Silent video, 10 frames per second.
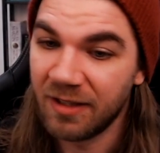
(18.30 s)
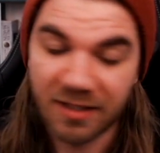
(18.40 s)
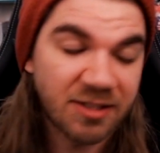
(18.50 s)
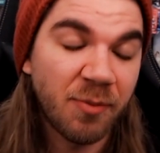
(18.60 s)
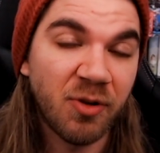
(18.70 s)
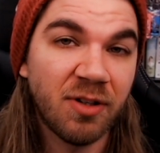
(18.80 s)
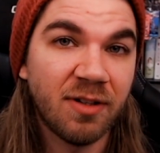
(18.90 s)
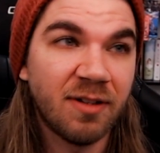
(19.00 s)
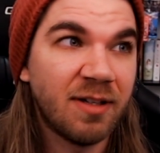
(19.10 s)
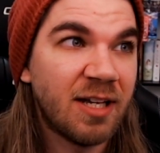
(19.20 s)
This
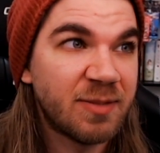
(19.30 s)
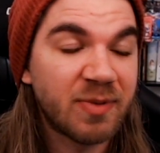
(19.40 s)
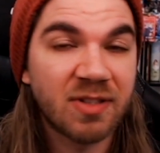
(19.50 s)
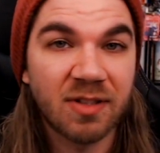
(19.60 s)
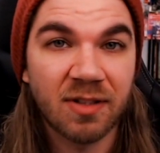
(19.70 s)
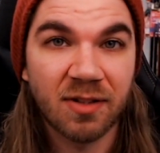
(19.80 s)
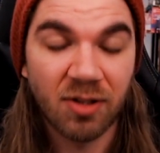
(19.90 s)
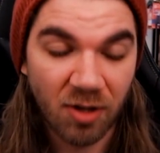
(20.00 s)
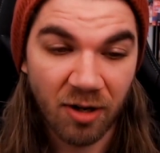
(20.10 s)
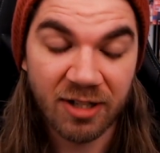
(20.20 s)
summer has been
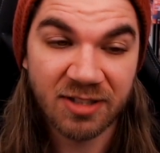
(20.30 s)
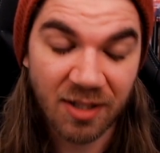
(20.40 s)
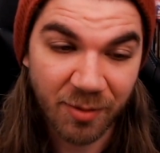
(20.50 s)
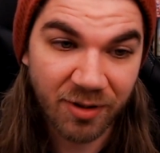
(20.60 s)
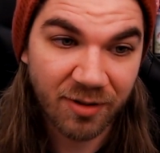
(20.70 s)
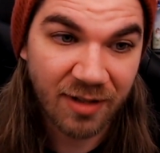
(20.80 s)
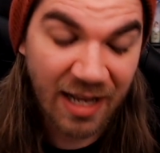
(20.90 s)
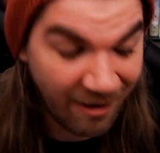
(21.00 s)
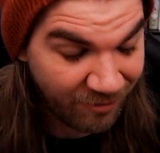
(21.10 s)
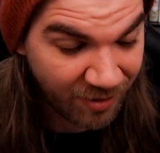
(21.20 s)
the longest summer
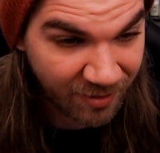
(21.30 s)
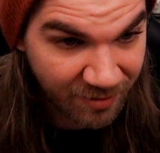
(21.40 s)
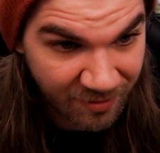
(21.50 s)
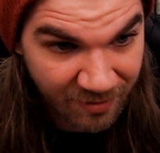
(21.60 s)
ever.